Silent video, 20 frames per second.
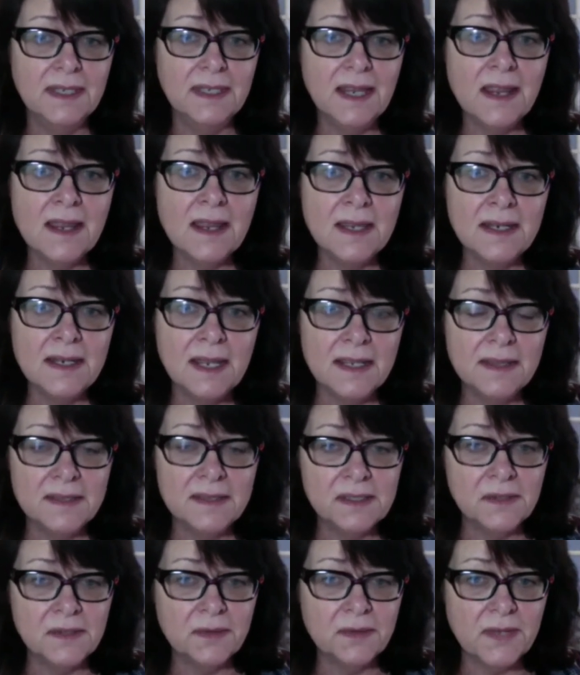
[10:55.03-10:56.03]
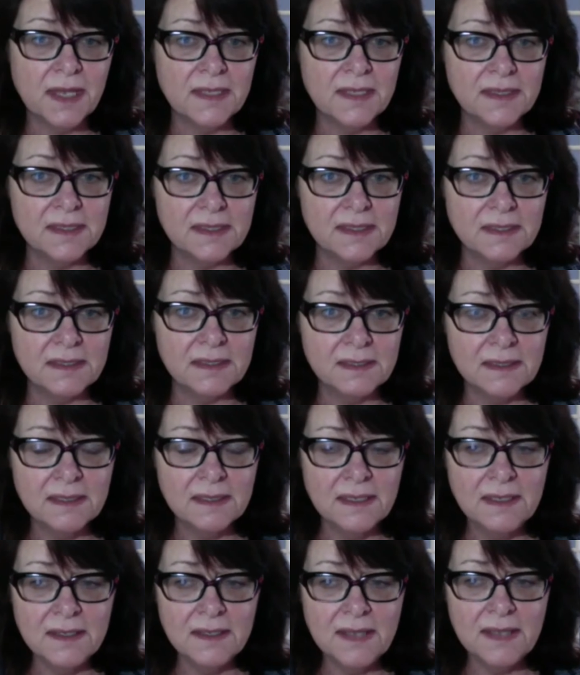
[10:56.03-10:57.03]
And so that
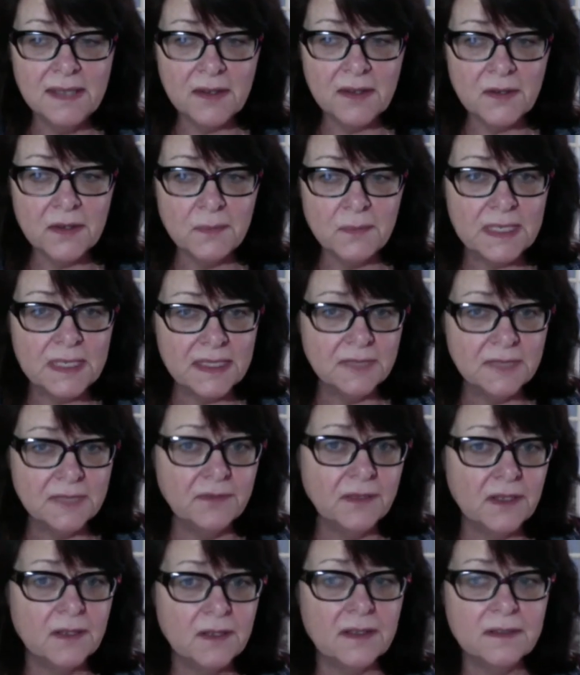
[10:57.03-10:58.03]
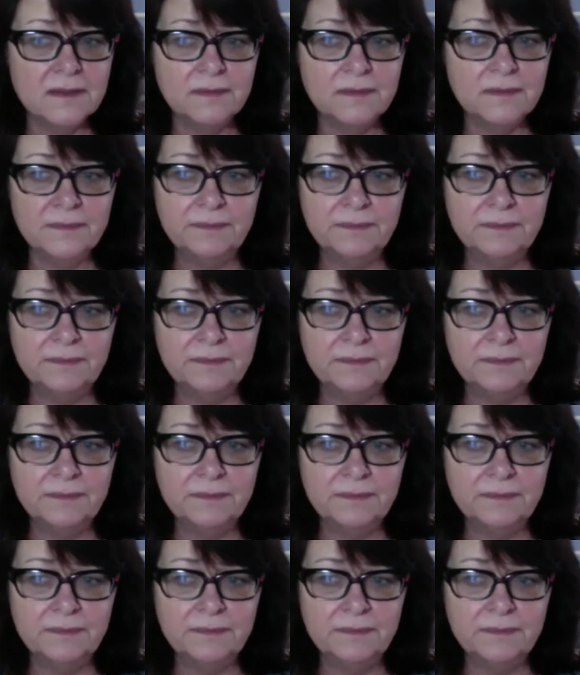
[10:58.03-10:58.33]
could be difficult.